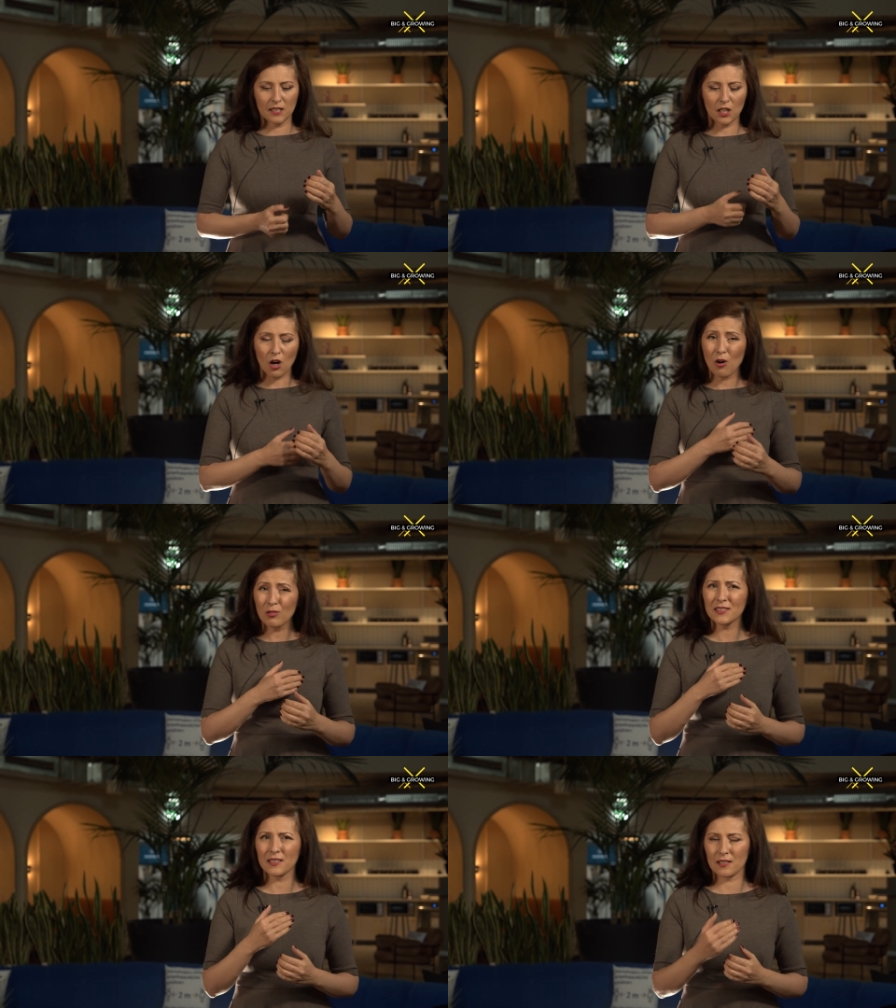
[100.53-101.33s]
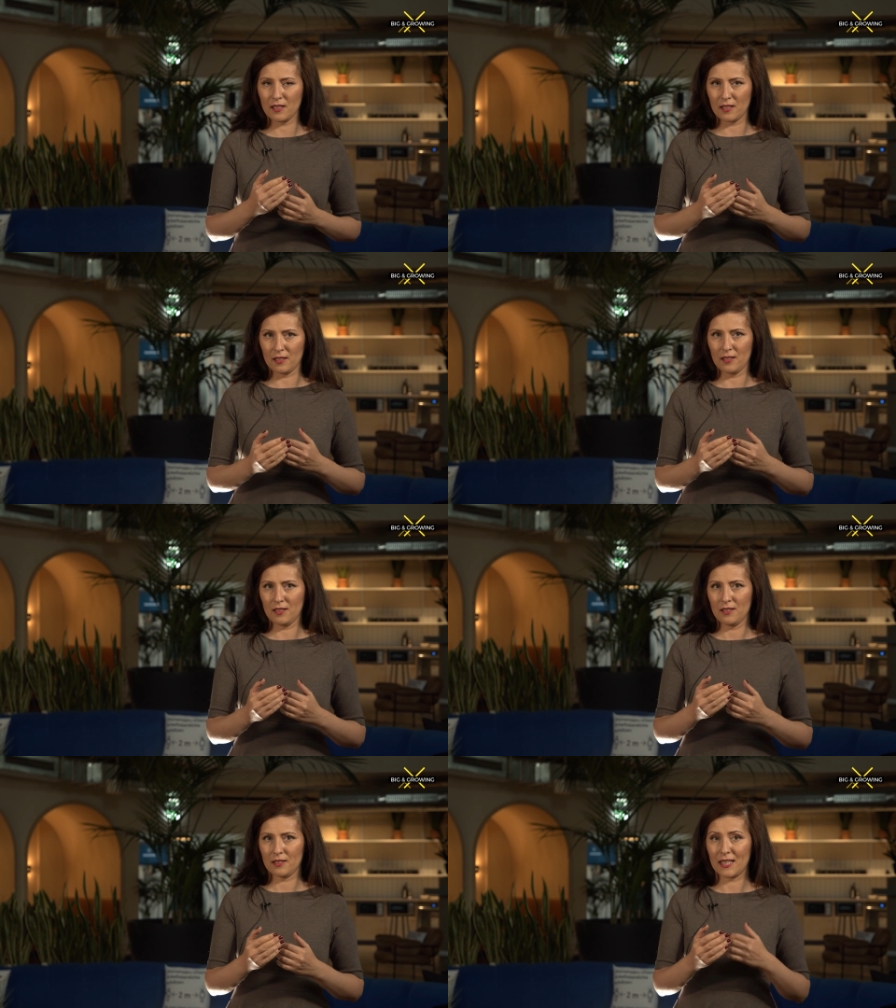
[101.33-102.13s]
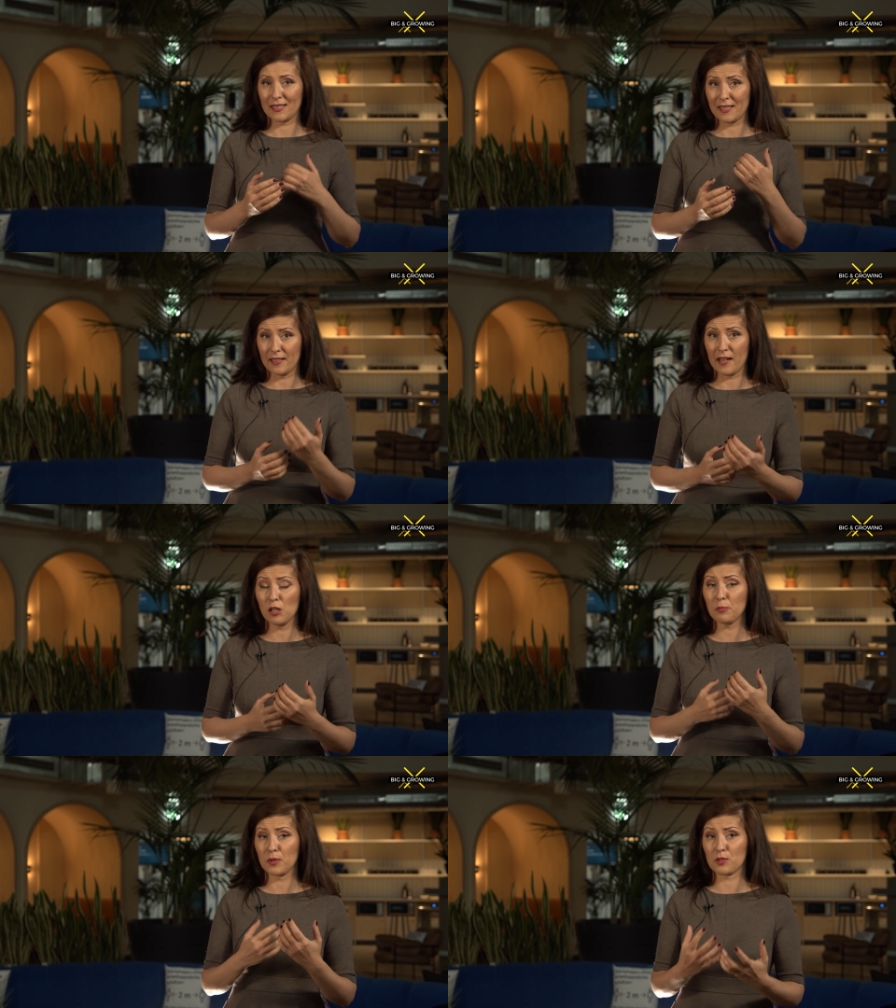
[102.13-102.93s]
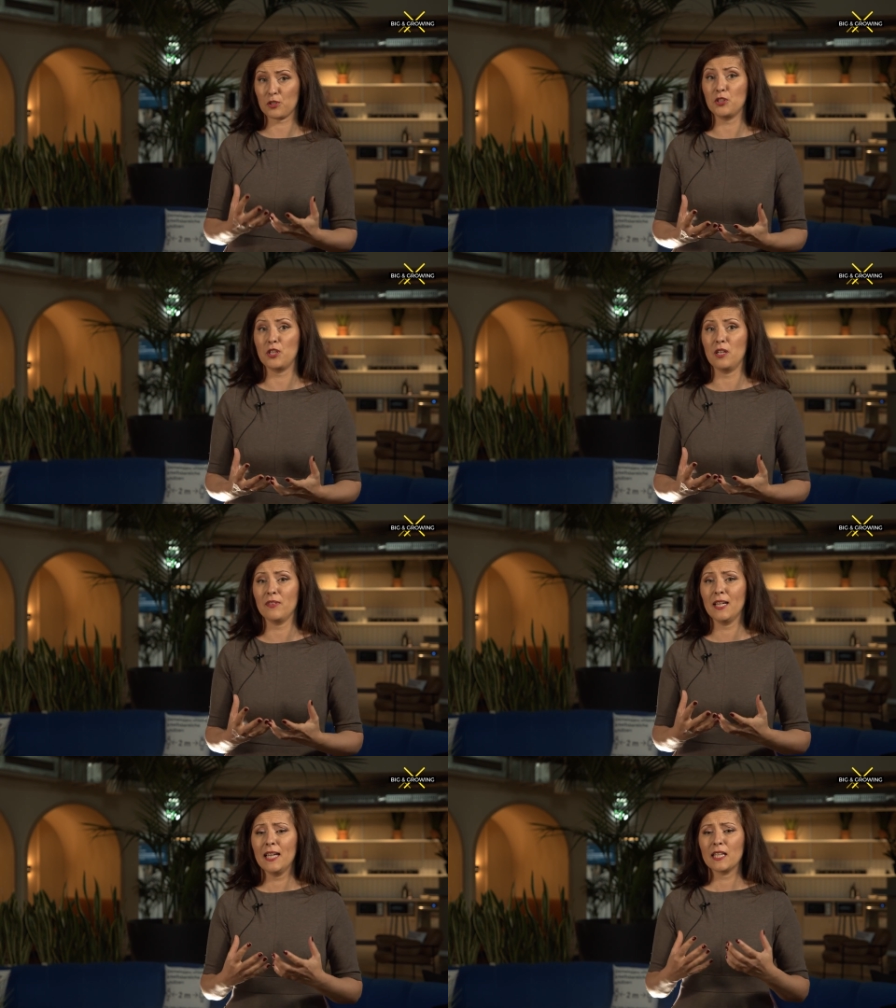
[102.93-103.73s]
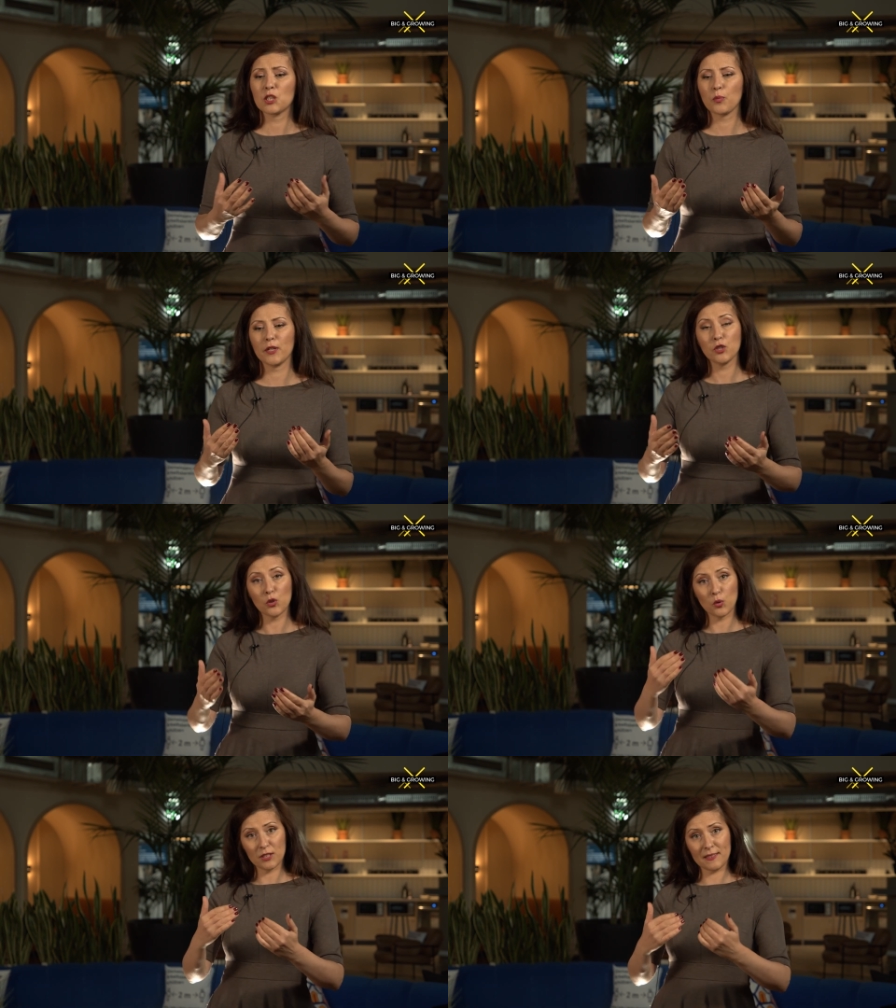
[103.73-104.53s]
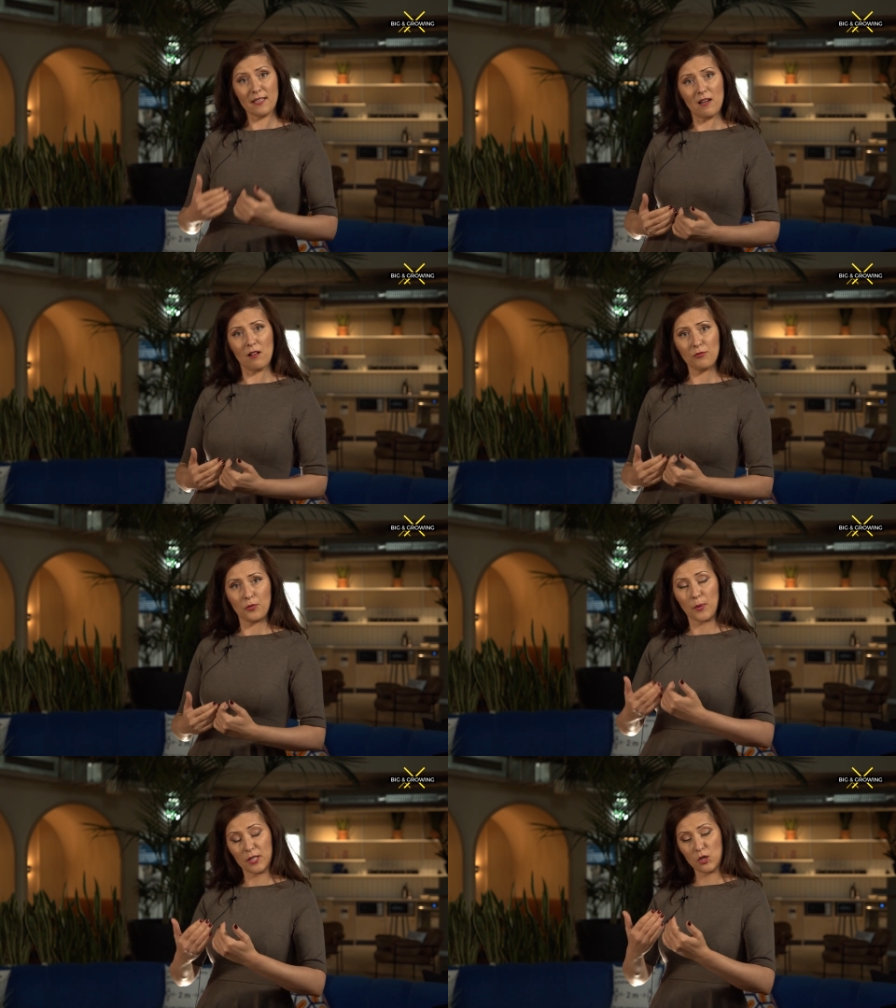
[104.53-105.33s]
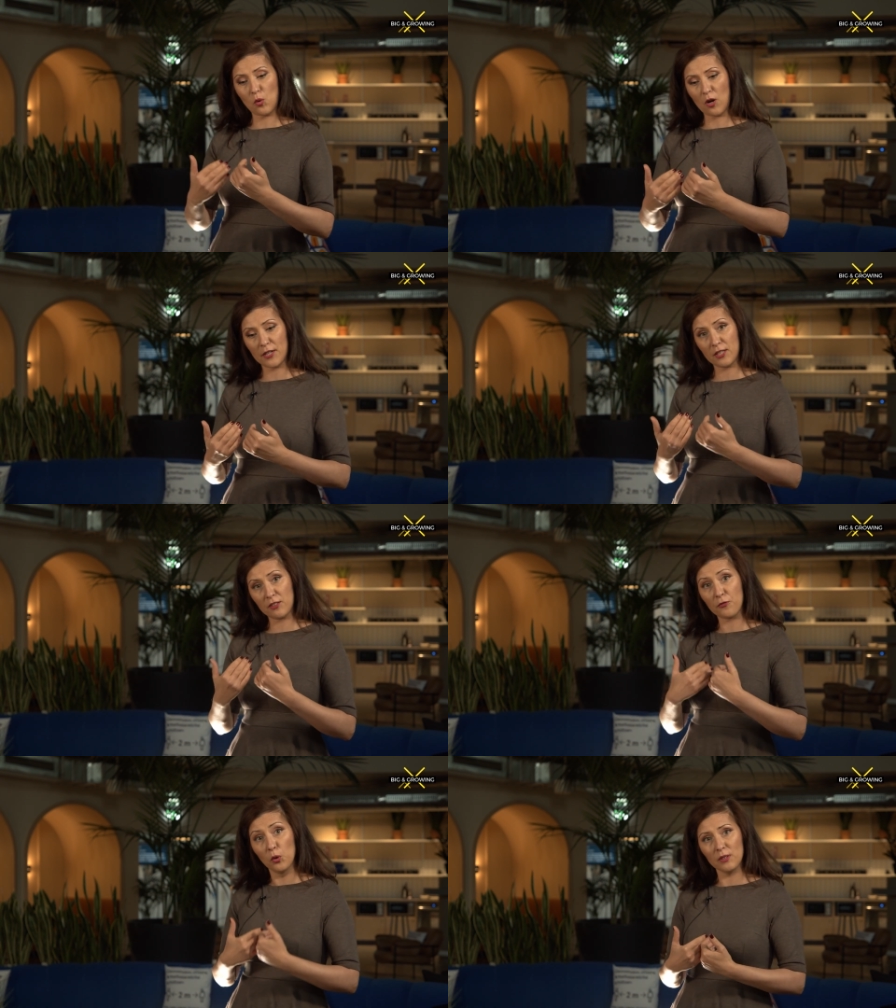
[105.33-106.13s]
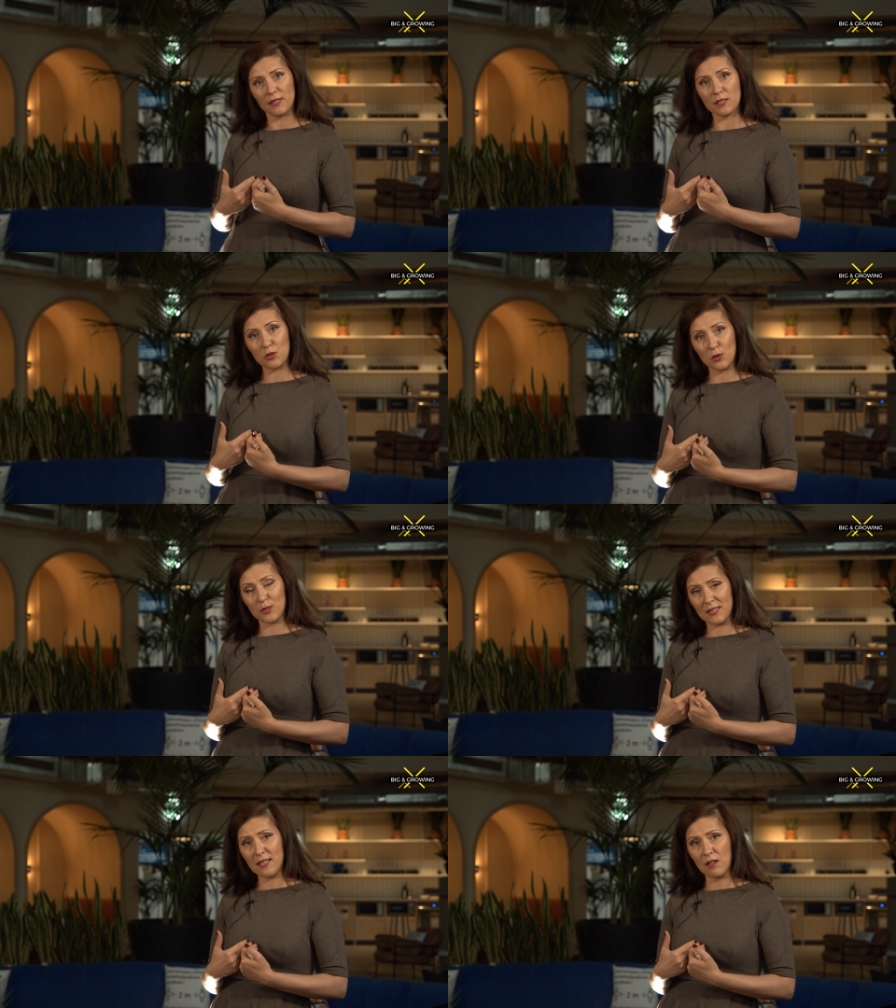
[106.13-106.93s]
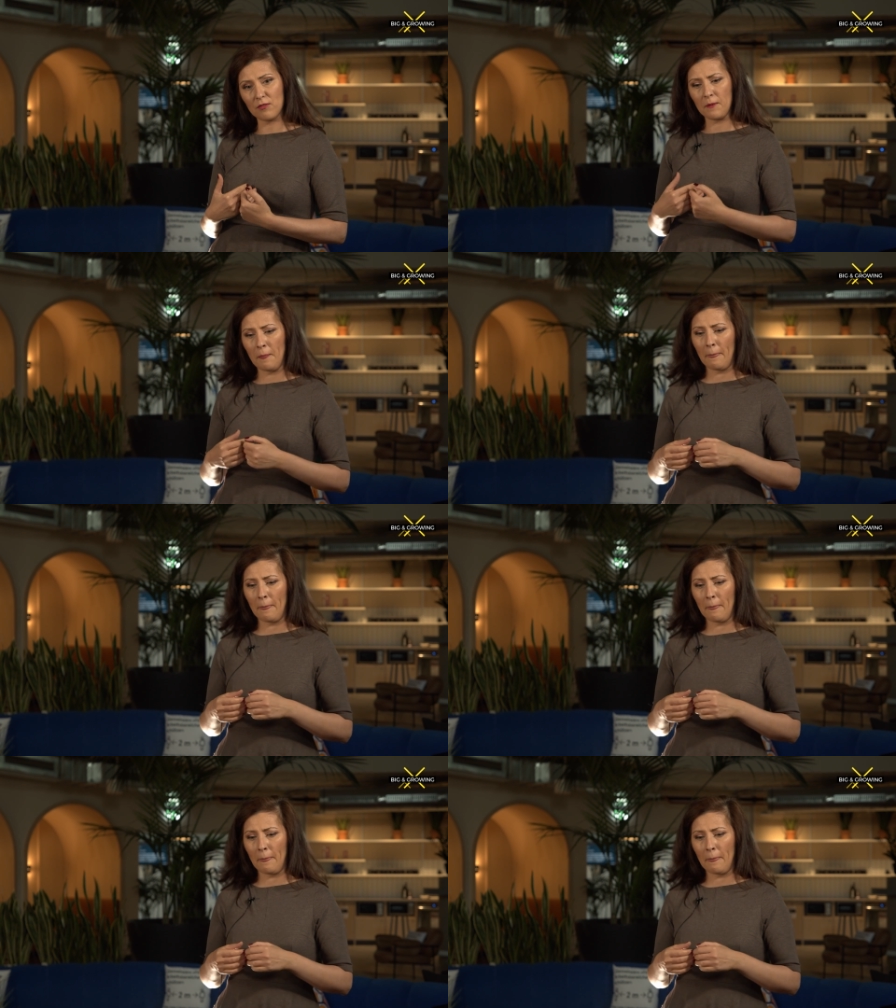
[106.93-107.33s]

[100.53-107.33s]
The only thing that can help you serve is when yourself, when you are in fullness yourself.